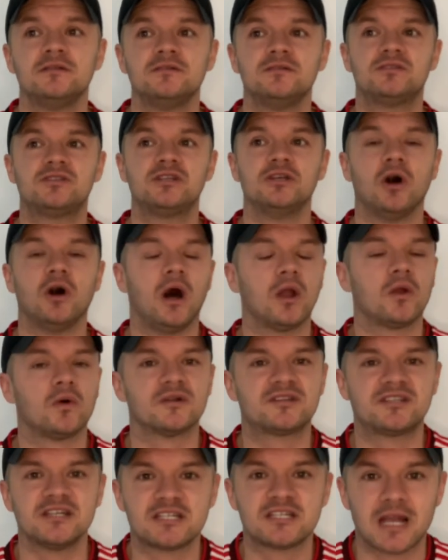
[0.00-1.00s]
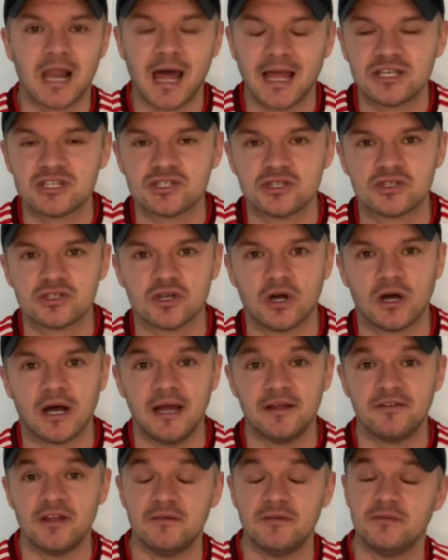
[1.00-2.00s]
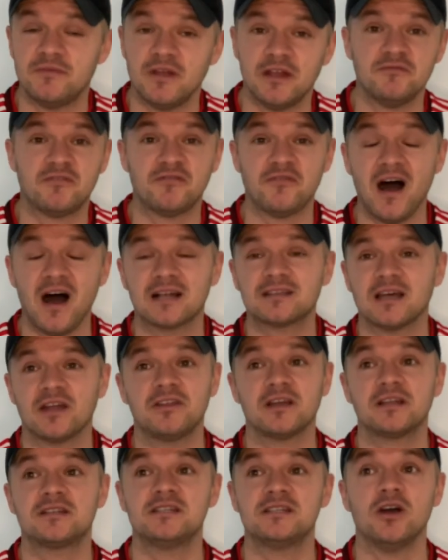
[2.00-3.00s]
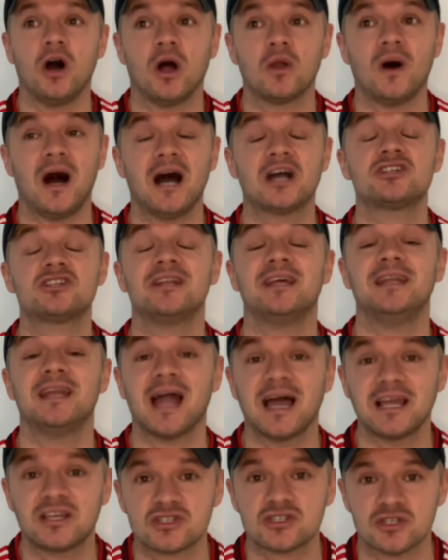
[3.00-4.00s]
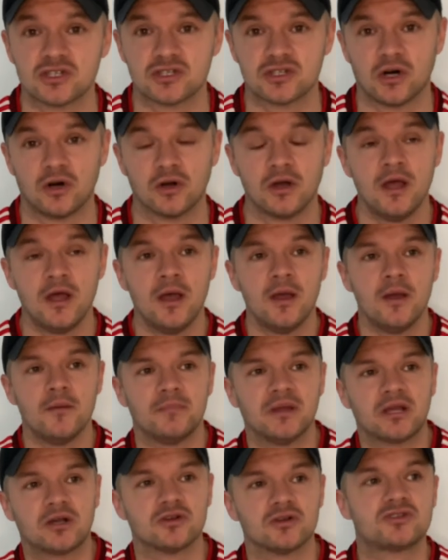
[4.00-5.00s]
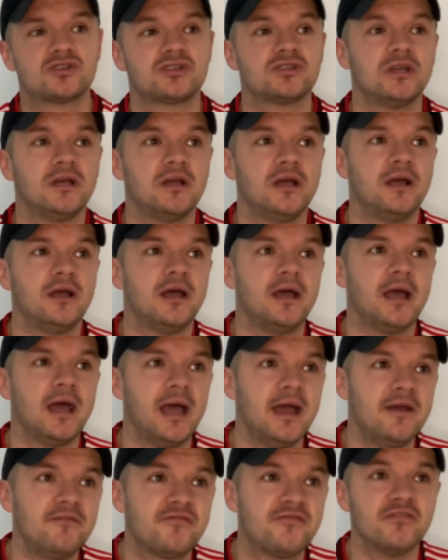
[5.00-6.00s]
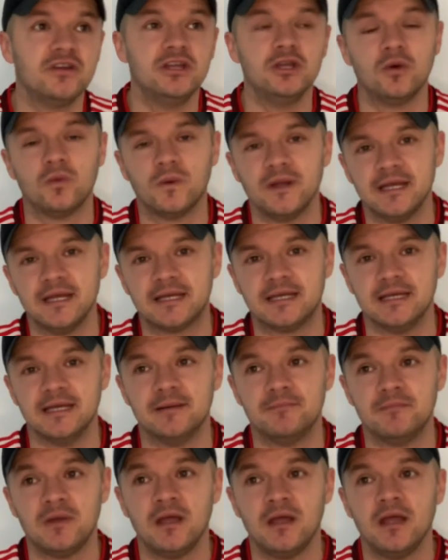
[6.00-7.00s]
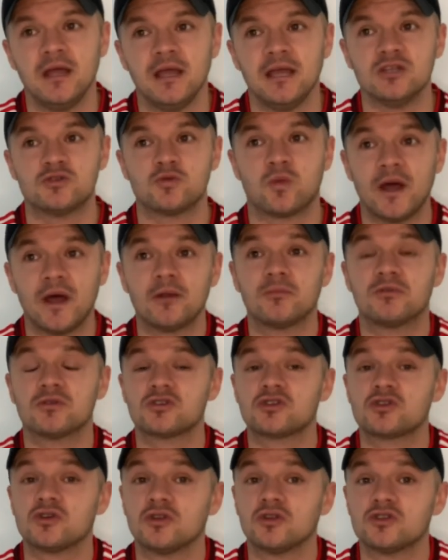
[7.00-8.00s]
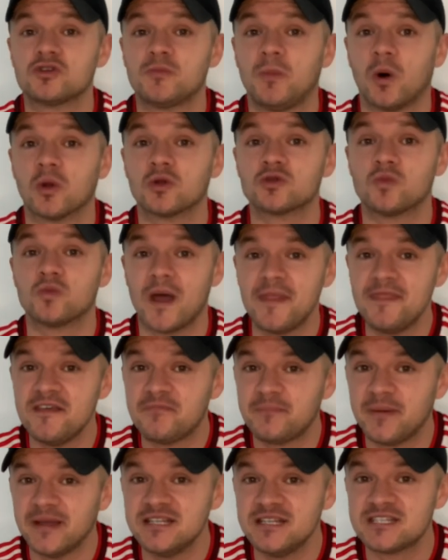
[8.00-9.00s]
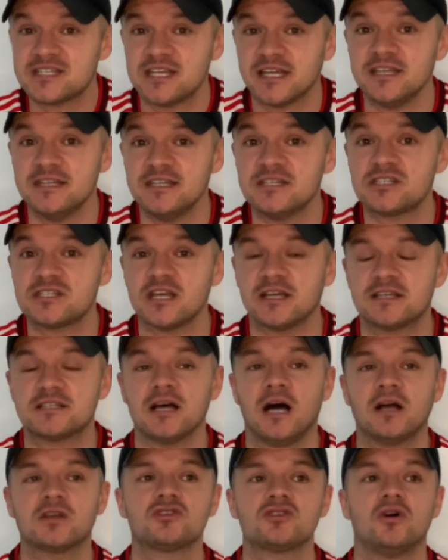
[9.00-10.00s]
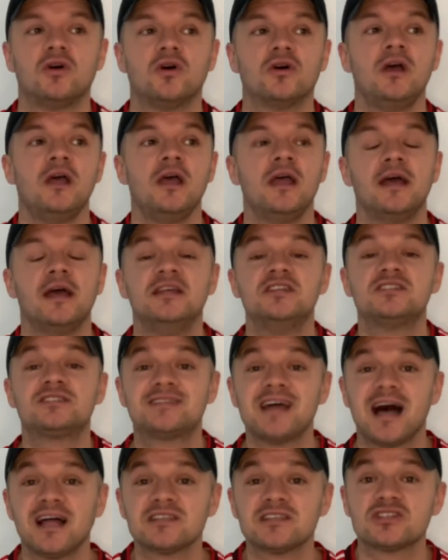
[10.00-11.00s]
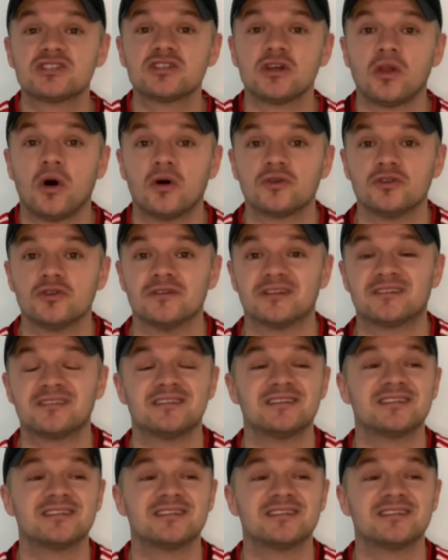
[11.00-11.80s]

Diallo dislikes the song. In, in fact, I think Diallo actually likes the song because every away game he's went up to the Sunderland supporters when they've been singing this exact song and he's danced along to it.